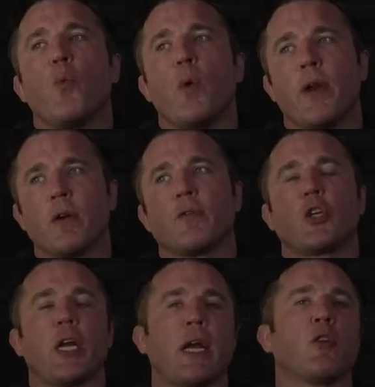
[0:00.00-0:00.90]
winner of
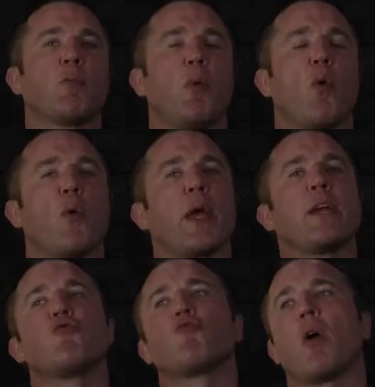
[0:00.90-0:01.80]
Chandler
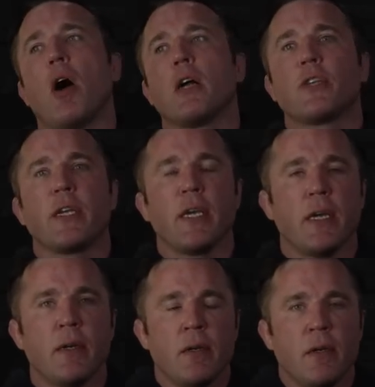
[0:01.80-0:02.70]
Poirier draws
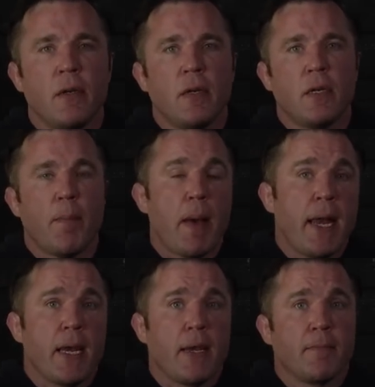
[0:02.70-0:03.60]
in to
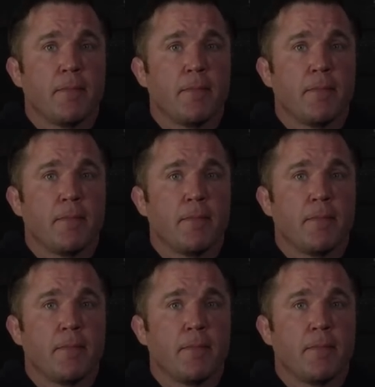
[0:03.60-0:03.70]
Benny?